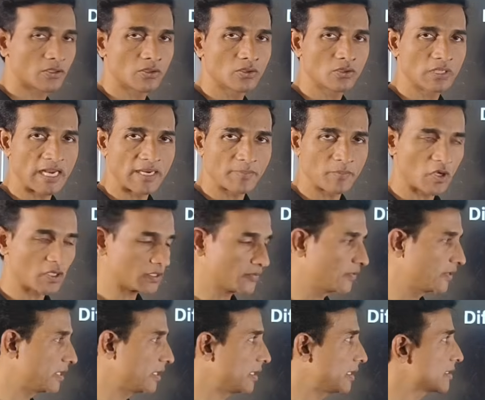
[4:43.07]
So release
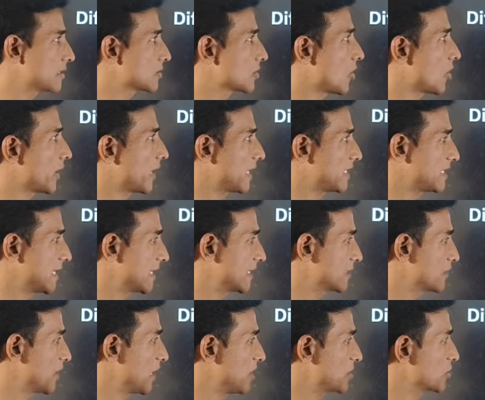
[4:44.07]
of alveoli
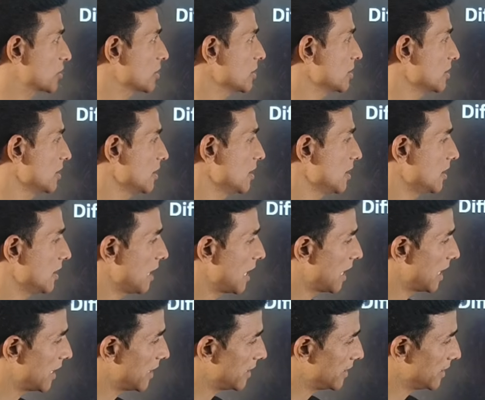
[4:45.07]
air to the
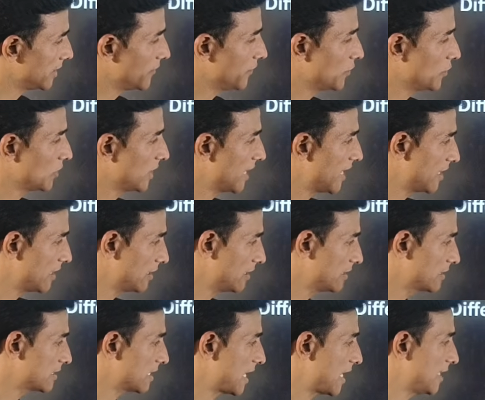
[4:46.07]
atmosphere is
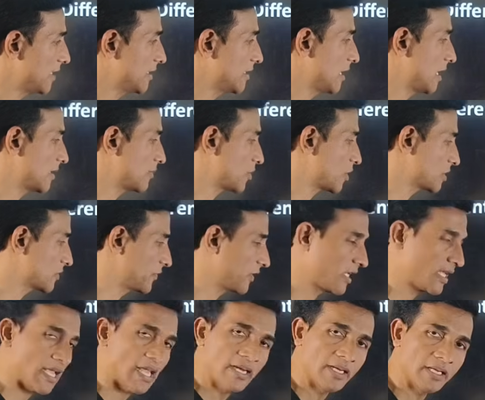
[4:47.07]
called as expiration,
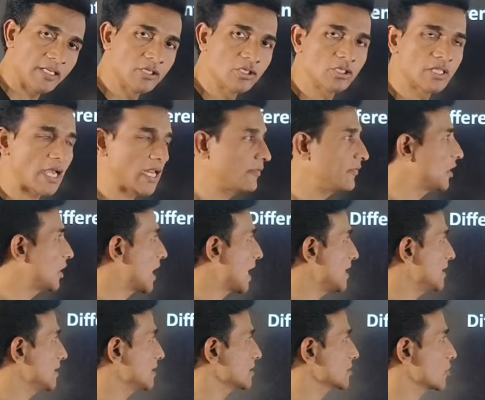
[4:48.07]
and if you
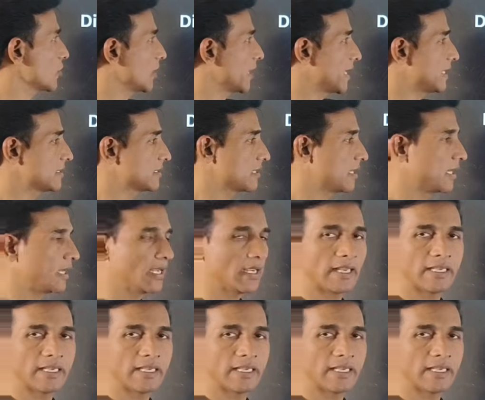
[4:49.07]
take inside the